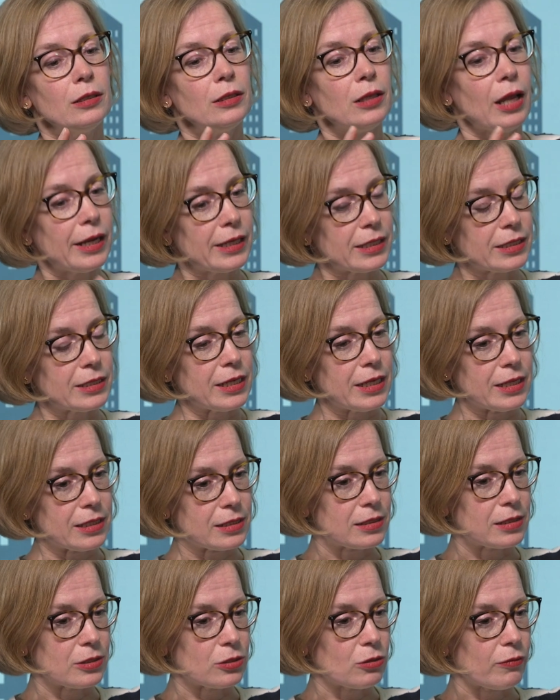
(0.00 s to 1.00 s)

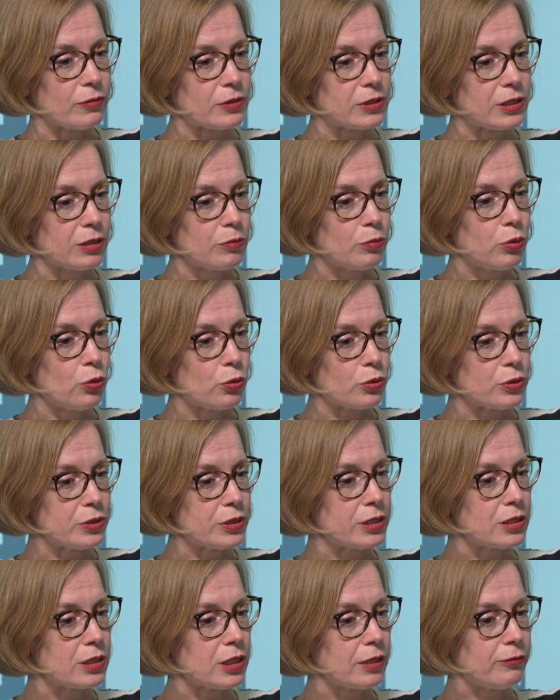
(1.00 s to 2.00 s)
Lightness is obviously
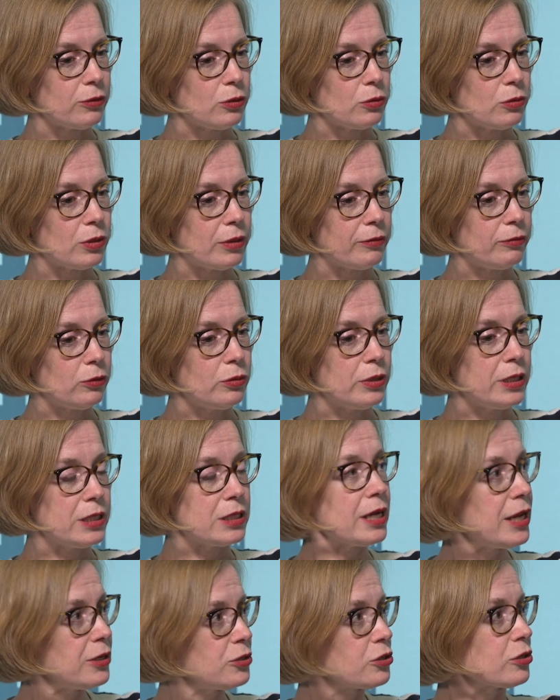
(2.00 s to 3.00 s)
important, and if you
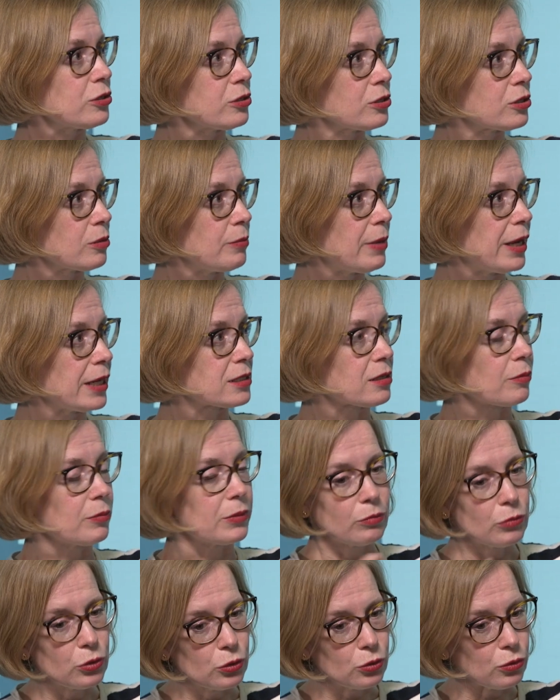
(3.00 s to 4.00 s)
need an engine to make
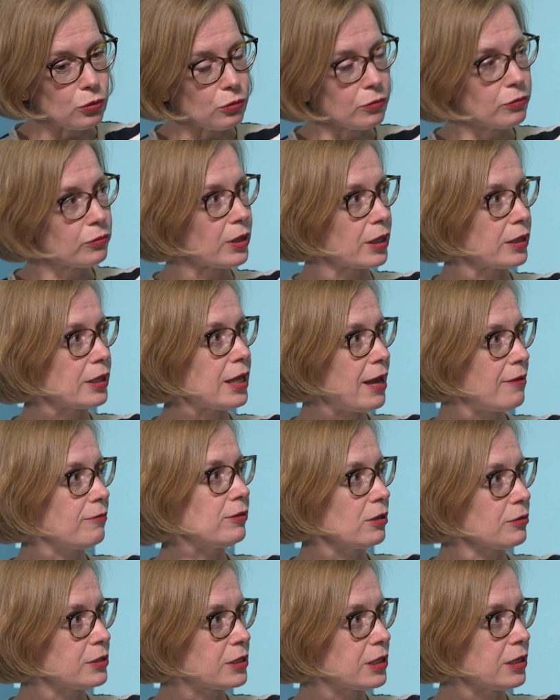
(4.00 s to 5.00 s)
something move, then the
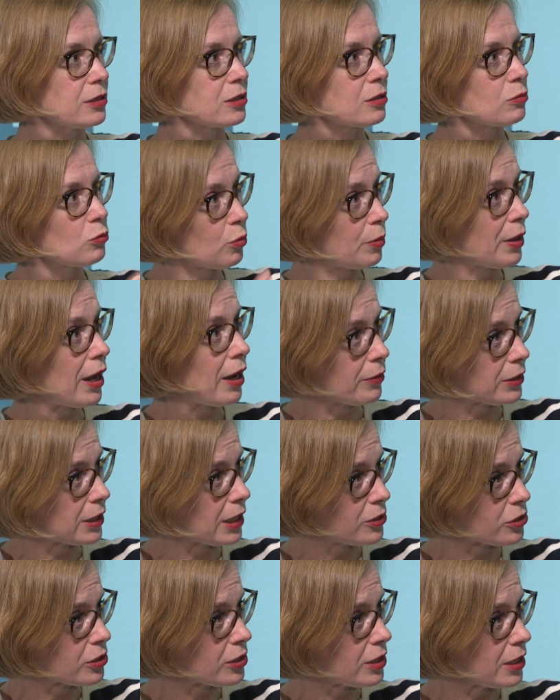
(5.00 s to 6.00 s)
heavier it is, the more power the
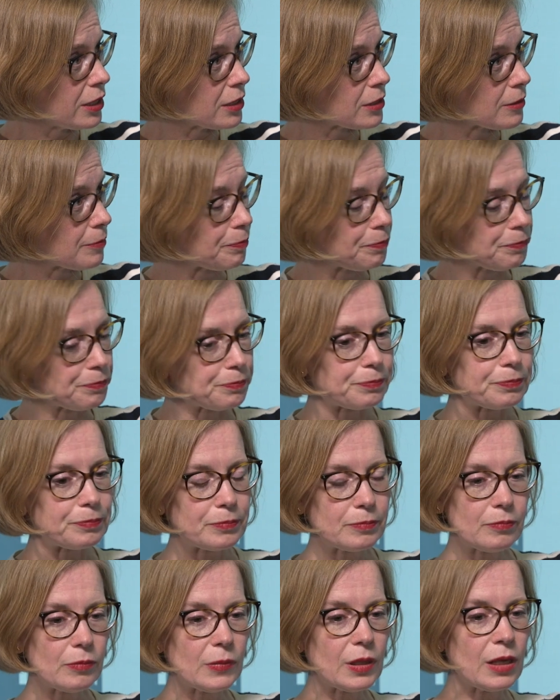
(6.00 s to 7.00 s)
engine needs.
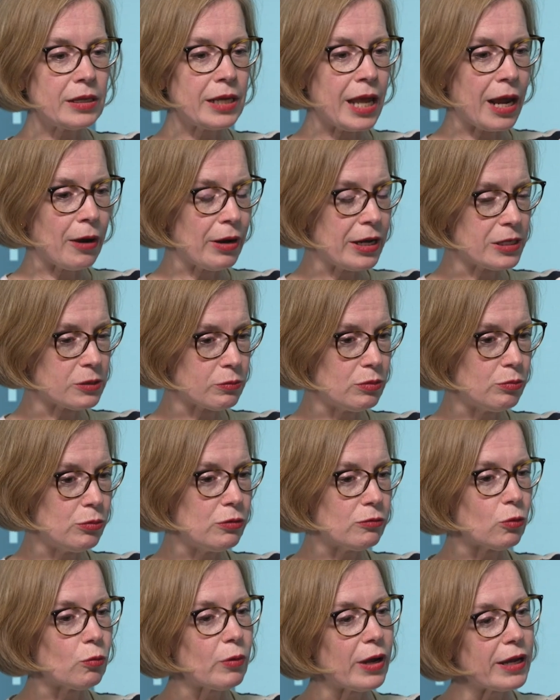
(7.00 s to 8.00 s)
Now, as we
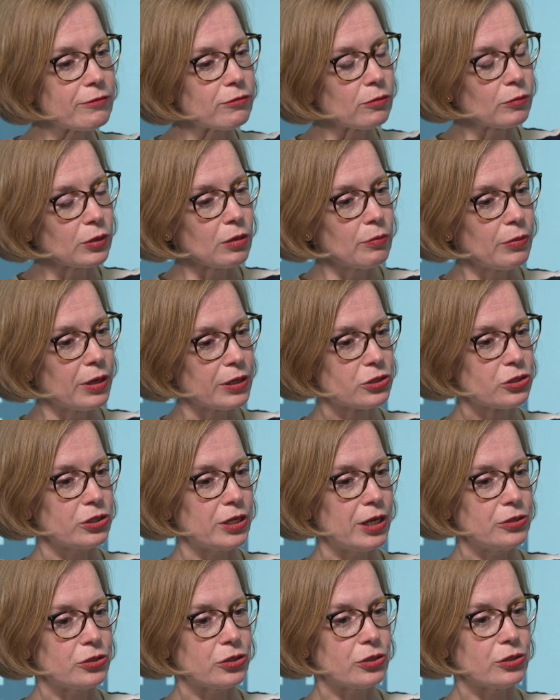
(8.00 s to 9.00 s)
move away from
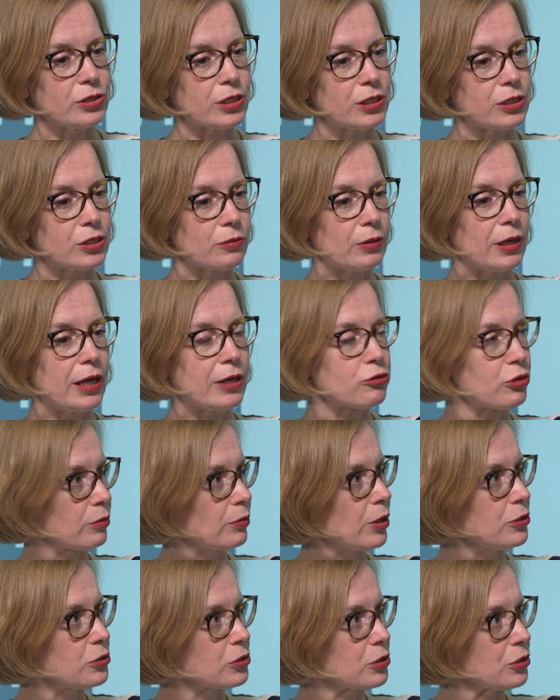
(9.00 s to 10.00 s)
combustion engines into electric
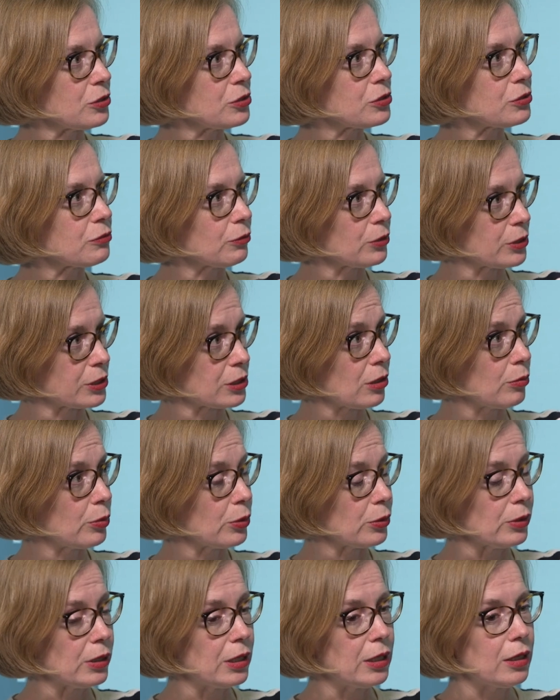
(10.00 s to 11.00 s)
motors, for
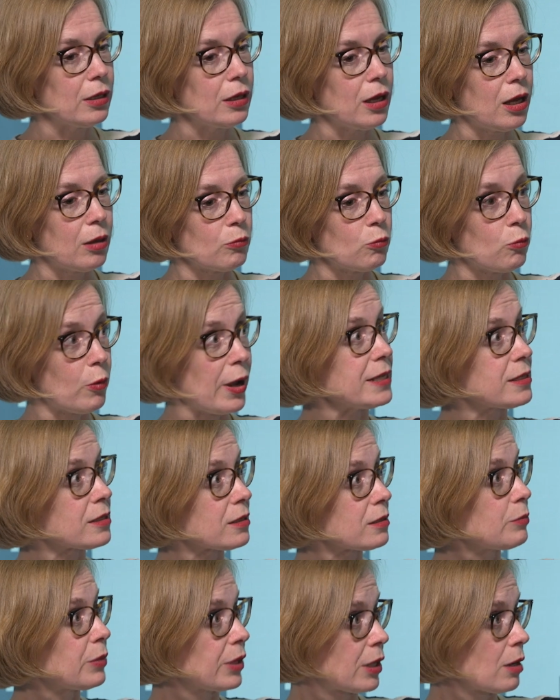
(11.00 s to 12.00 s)
example,
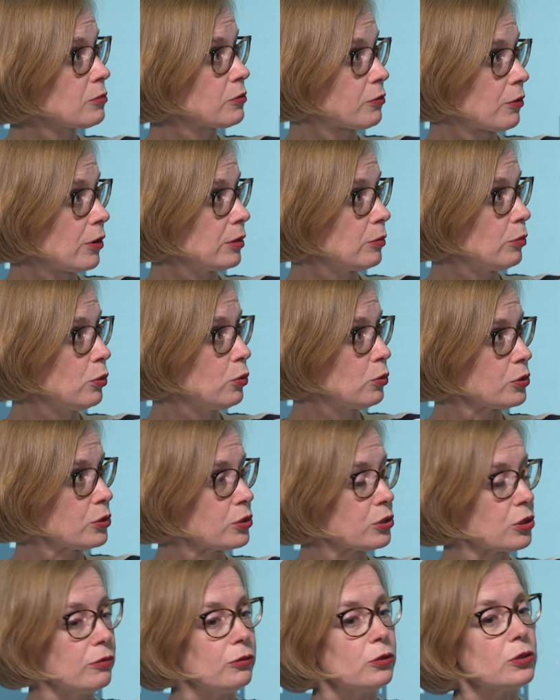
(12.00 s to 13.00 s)
weight becomes very
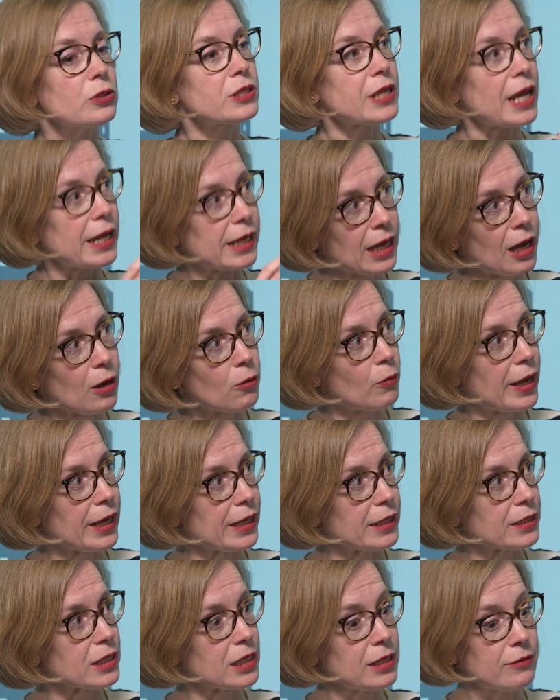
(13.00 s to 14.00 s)
important. So if you can take out
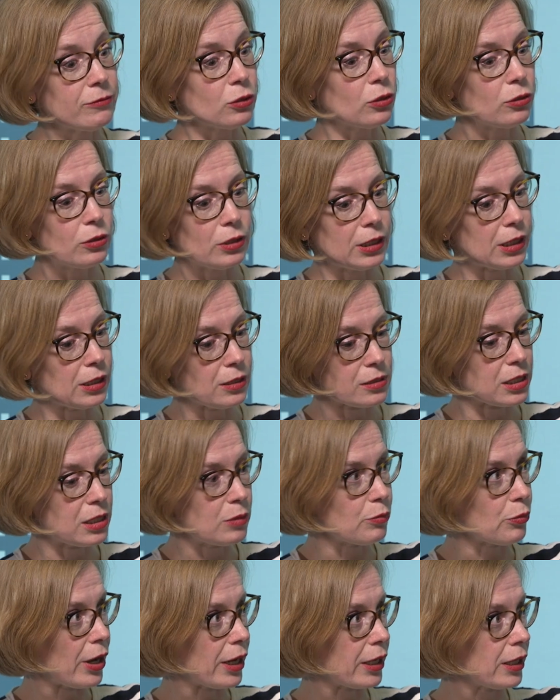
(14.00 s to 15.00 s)
weight, even on a little
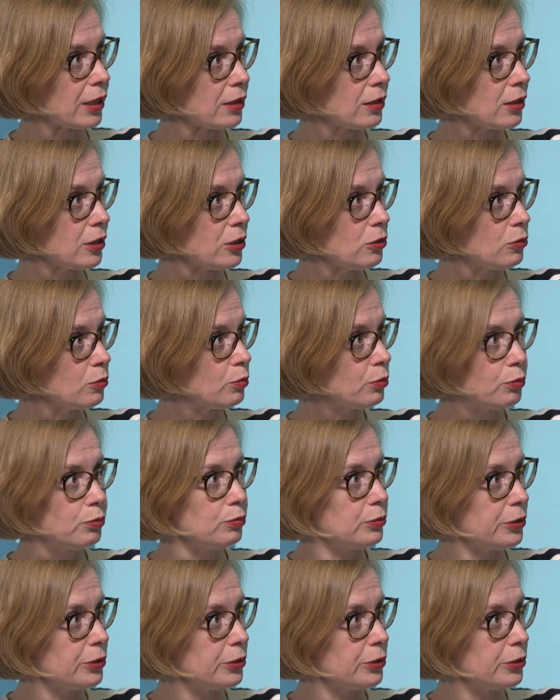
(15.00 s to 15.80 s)
seat bracket that you